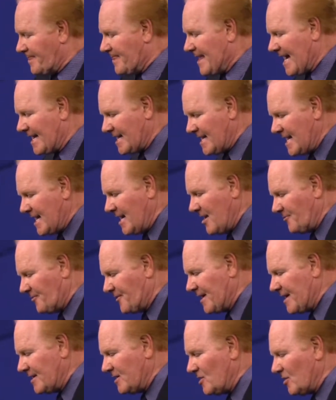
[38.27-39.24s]
that
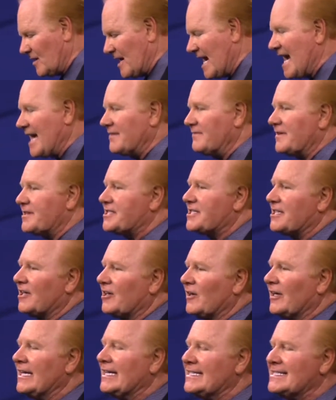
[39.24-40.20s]
anything your
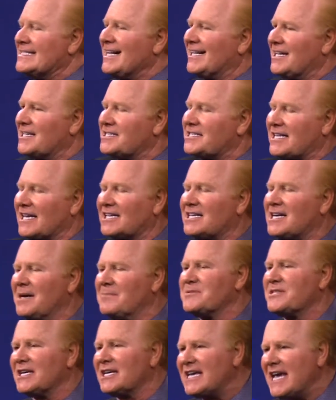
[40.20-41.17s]
adversary does that
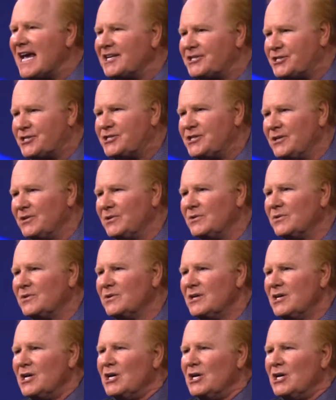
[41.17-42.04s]
comes against you